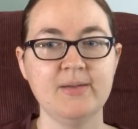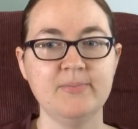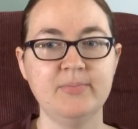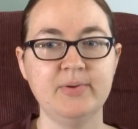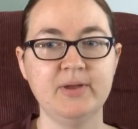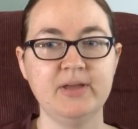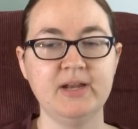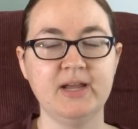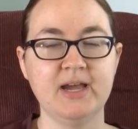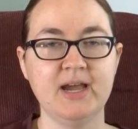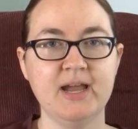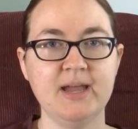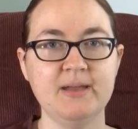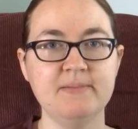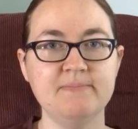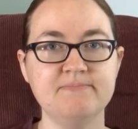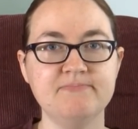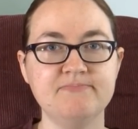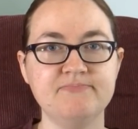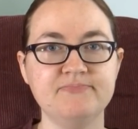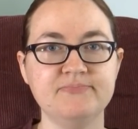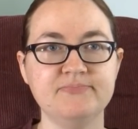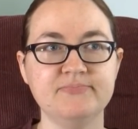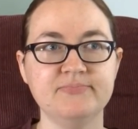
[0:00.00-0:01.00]
But
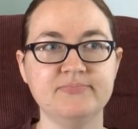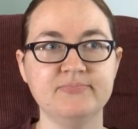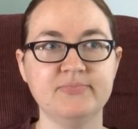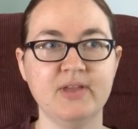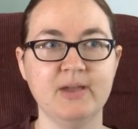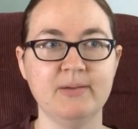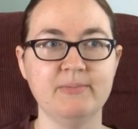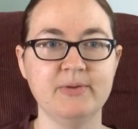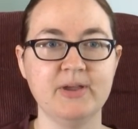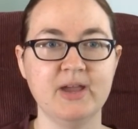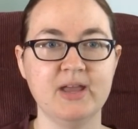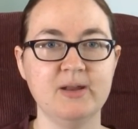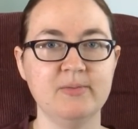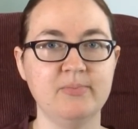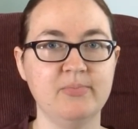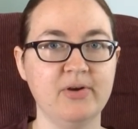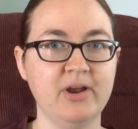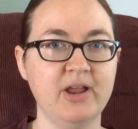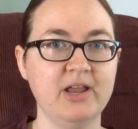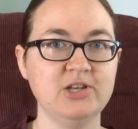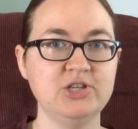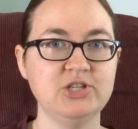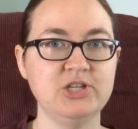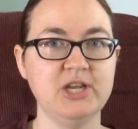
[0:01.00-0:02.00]
I'm kind of
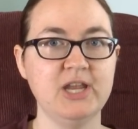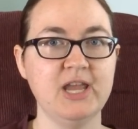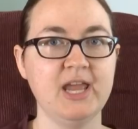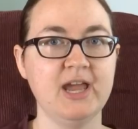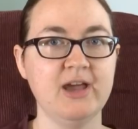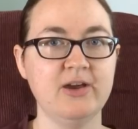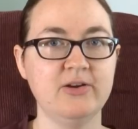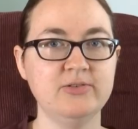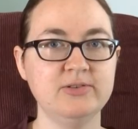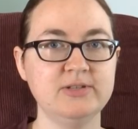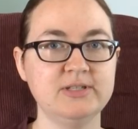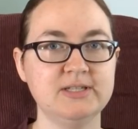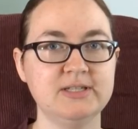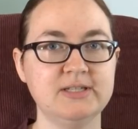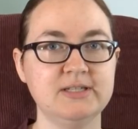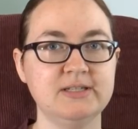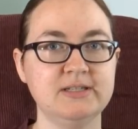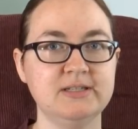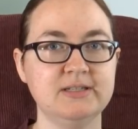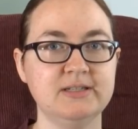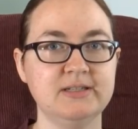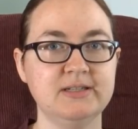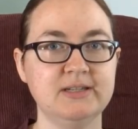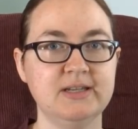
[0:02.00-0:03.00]
branching out.
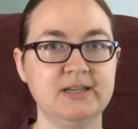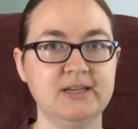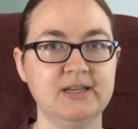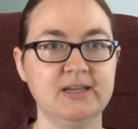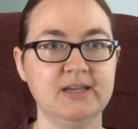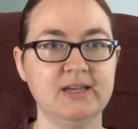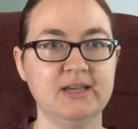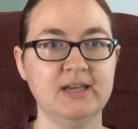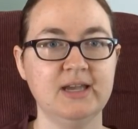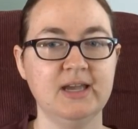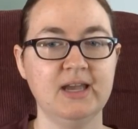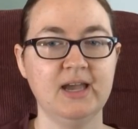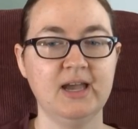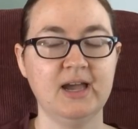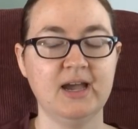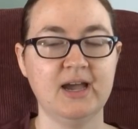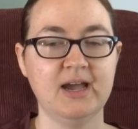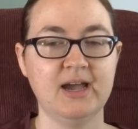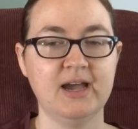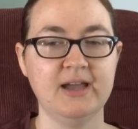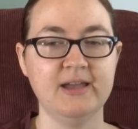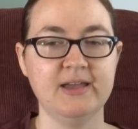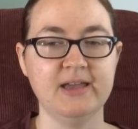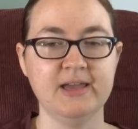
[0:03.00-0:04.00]

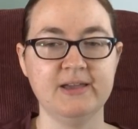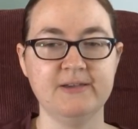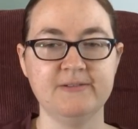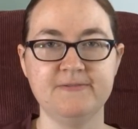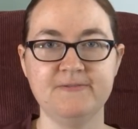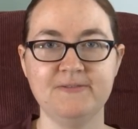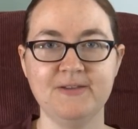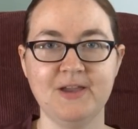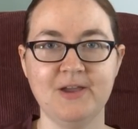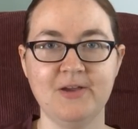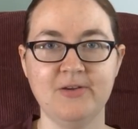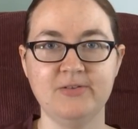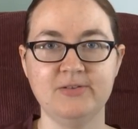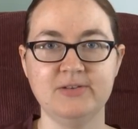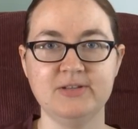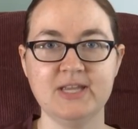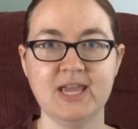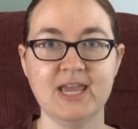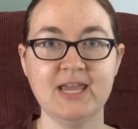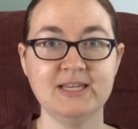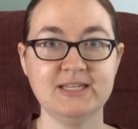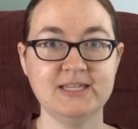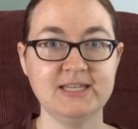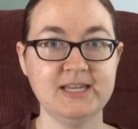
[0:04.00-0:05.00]
I have found
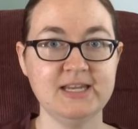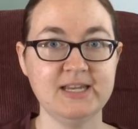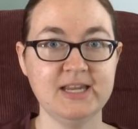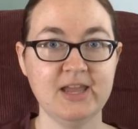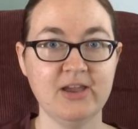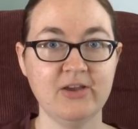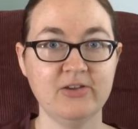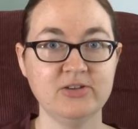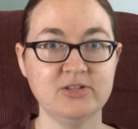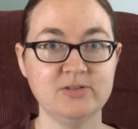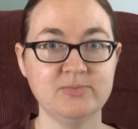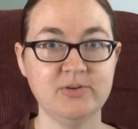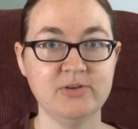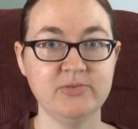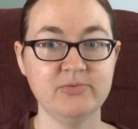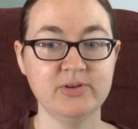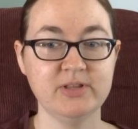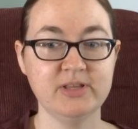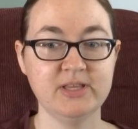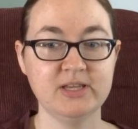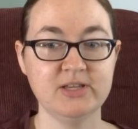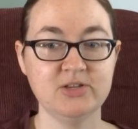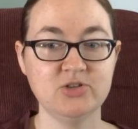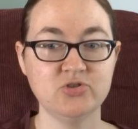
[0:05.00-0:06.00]
18 count to be
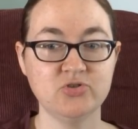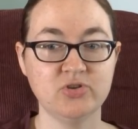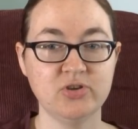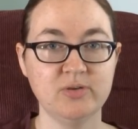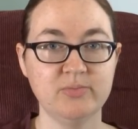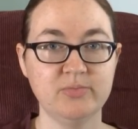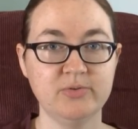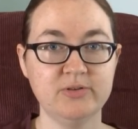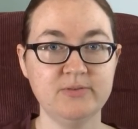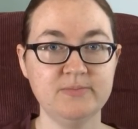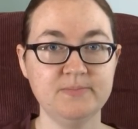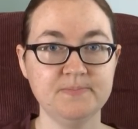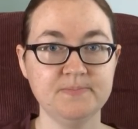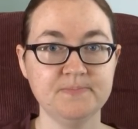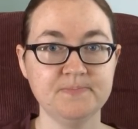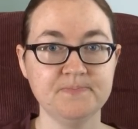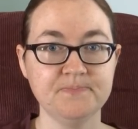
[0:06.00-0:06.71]
really enjoyable.